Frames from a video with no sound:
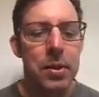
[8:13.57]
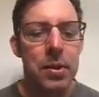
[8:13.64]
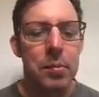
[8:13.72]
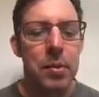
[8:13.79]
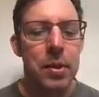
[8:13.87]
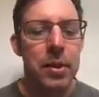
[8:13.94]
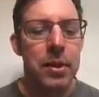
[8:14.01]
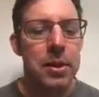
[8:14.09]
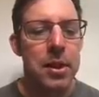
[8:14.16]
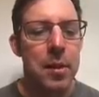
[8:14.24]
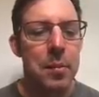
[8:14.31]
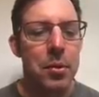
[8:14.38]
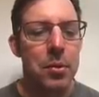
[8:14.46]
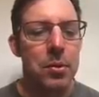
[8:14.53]
you know, burning
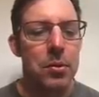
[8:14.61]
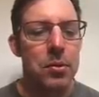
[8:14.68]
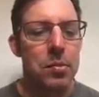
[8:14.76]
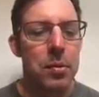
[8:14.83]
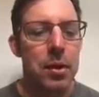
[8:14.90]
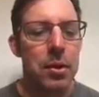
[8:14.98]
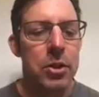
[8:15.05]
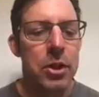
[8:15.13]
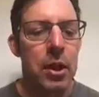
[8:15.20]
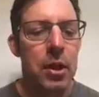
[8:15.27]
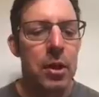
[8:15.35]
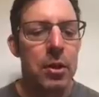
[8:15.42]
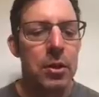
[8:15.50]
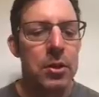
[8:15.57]
stump holes, large
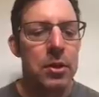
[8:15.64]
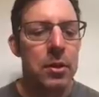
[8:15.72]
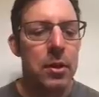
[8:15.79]
logs,